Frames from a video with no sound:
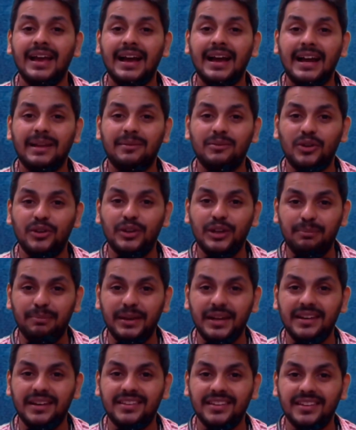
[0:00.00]
And I'm going to
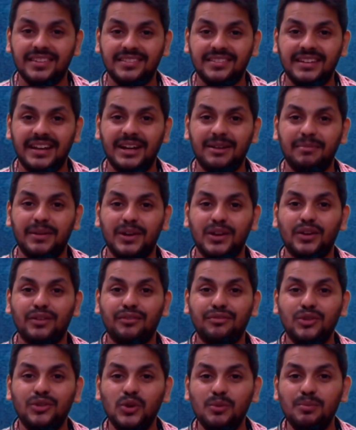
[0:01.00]
repeat this statement
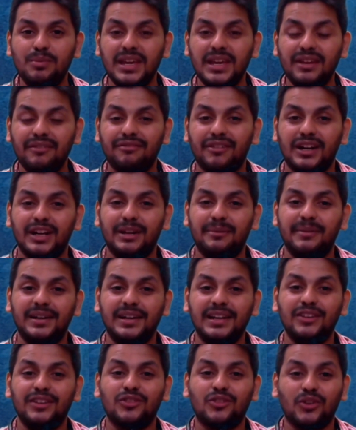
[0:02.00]
of you being
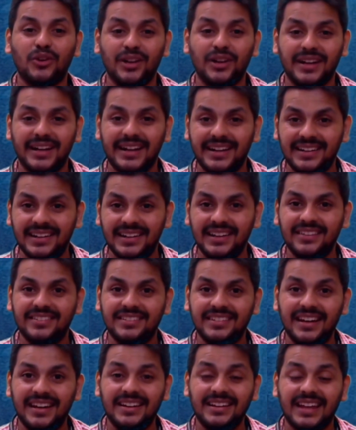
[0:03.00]
fundamentally strong at
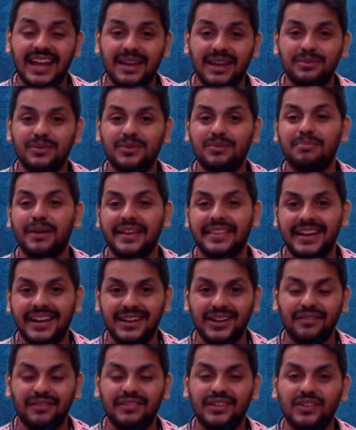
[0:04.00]
least 10 times by the
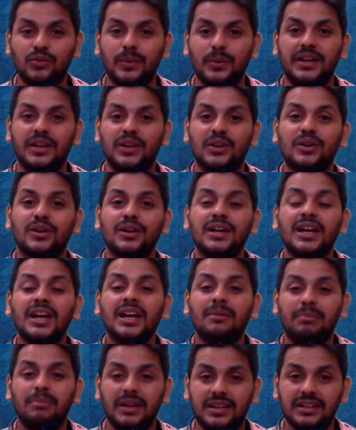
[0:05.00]
end of this video,
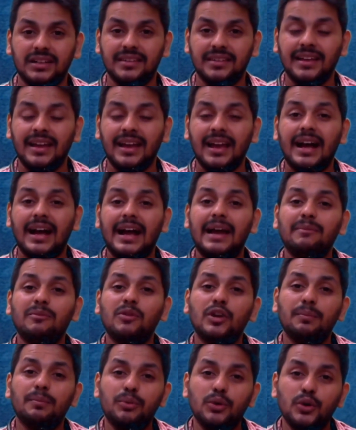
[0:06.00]
because I'm
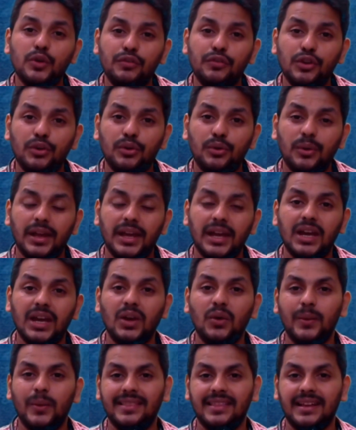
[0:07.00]
going to prove you today
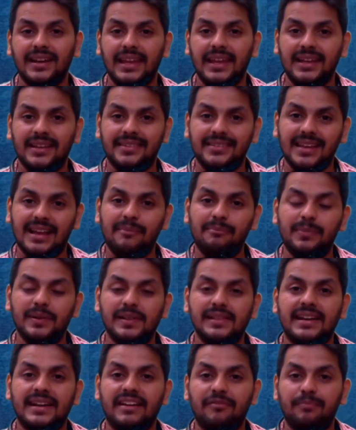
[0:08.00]
with an
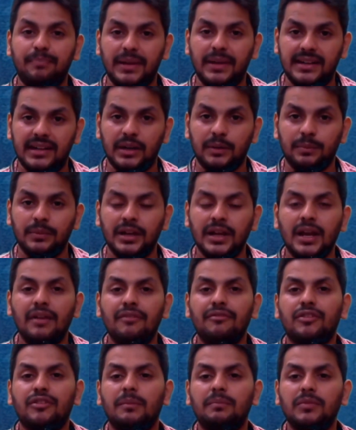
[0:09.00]
example that I've picked up
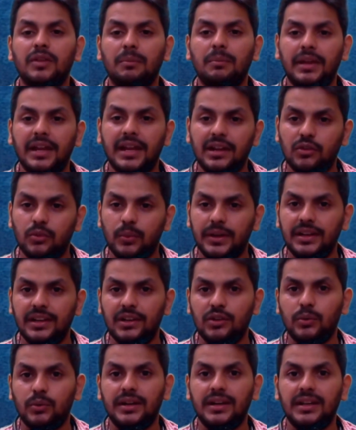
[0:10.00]
from the May
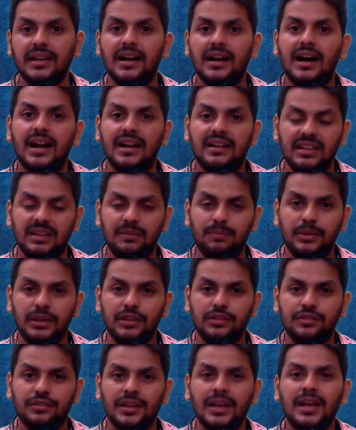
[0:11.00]
2020
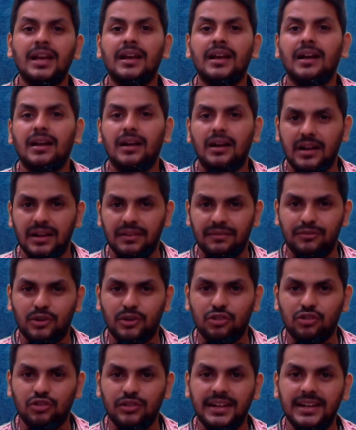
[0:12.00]
RTPs.
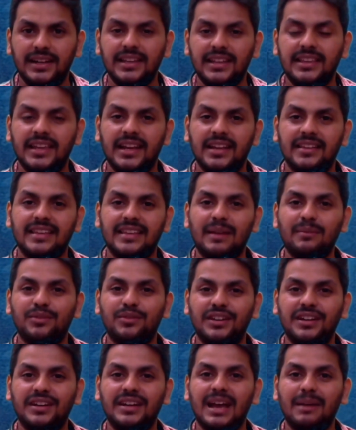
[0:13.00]
Unfortunately, the exams
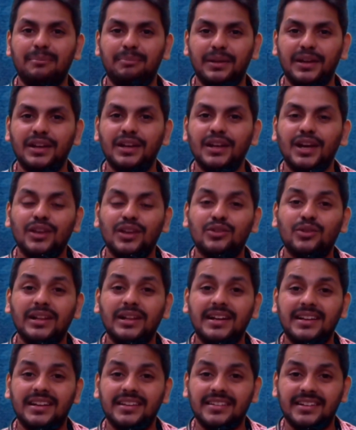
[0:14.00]
didn't happen, so
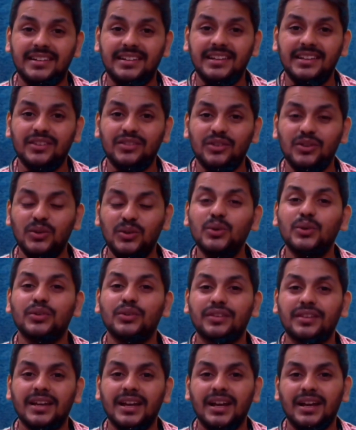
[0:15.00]
let us at least
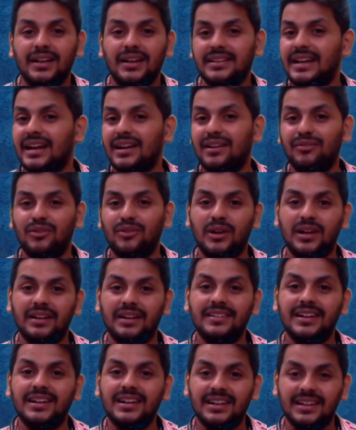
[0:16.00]
use that for
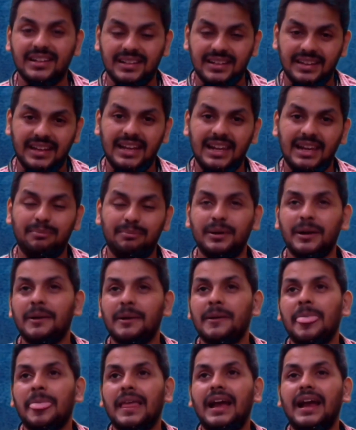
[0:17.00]
our help,
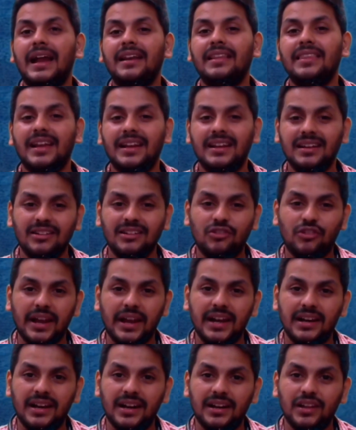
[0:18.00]
and then try
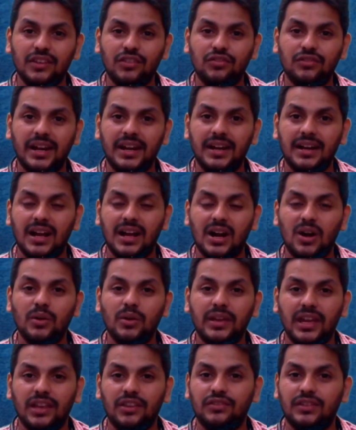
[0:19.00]
and understand how
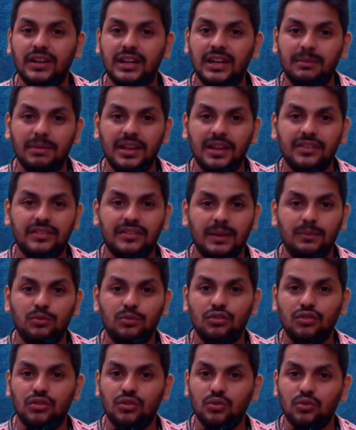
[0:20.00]
case study based
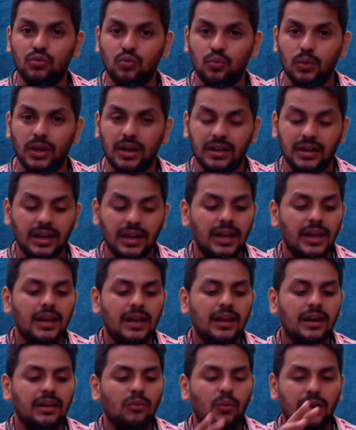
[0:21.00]
MCQs work.
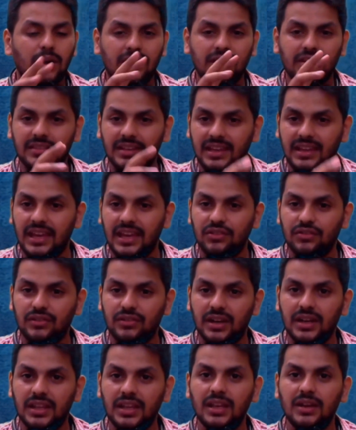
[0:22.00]
What is the case
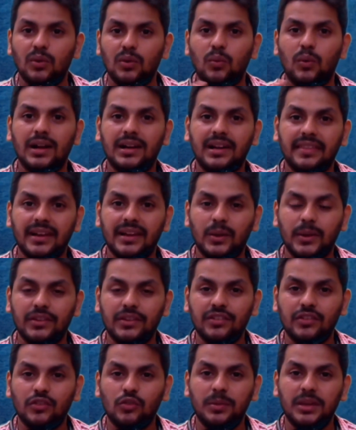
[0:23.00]
study, what are the
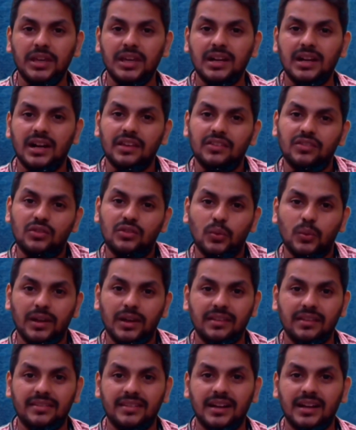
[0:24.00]
questions being asked, what
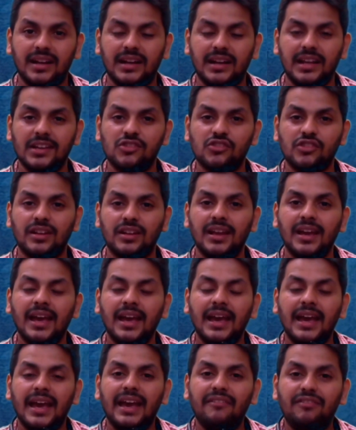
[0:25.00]
is the connection,
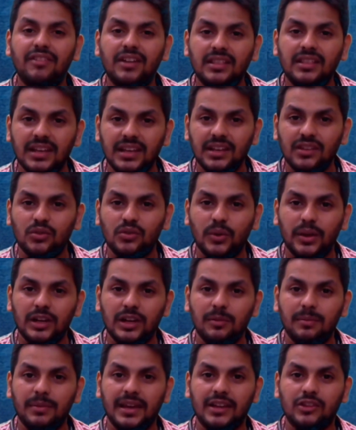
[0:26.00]
everything is going
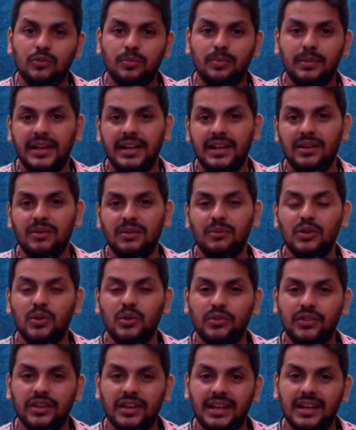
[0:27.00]
to be explained
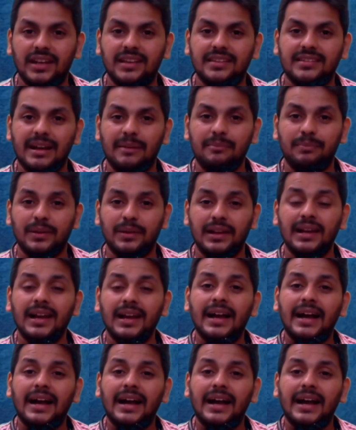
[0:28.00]
using an example.